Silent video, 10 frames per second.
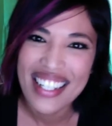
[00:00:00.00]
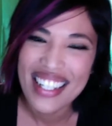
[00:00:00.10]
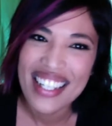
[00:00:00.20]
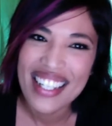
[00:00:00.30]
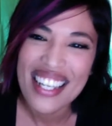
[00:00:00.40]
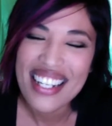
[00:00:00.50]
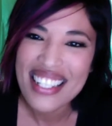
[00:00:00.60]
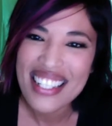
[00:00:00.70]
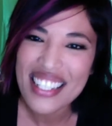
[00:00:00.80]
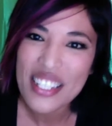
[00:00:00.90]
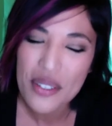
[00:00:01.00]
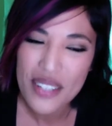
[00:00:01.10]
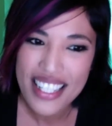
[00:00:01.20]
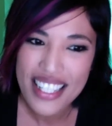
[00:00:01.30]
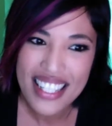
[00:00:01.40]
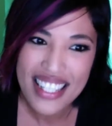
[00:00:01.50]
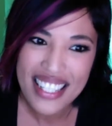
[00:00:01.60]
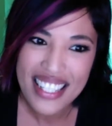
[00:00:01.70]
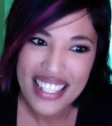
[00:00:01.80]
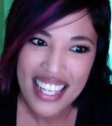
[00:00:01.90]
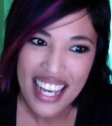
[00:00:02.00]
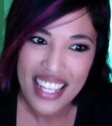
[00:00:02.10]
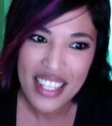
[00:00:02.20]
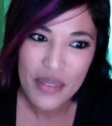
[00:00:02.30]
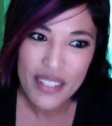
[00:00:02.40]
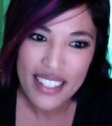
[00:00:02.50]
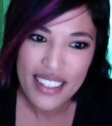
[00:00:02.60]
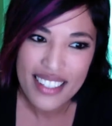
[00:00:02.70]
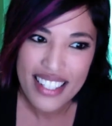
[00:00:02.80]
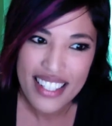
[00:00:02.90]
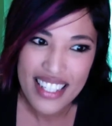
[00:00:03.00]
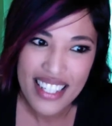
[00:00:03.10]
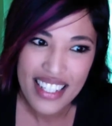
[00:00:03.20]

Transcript: It is, I think we can all see it.